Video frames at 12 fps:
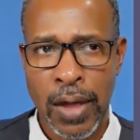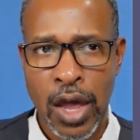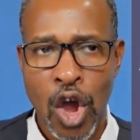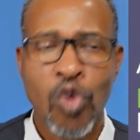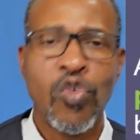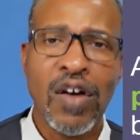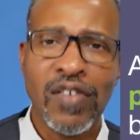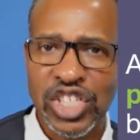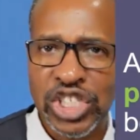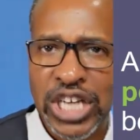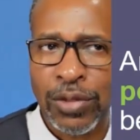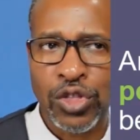Revelation
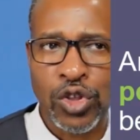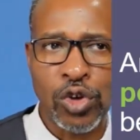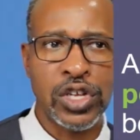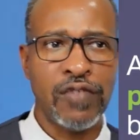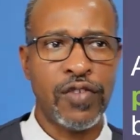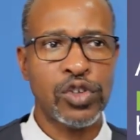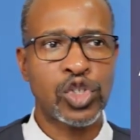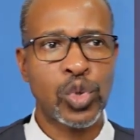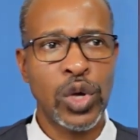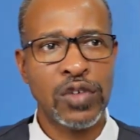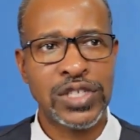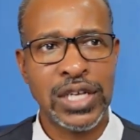chapter 13, verse 12
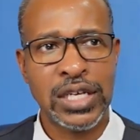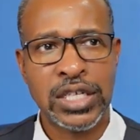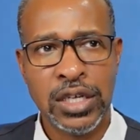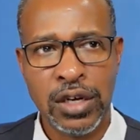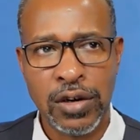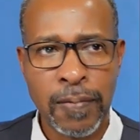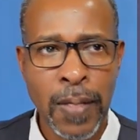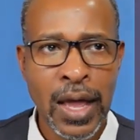says here,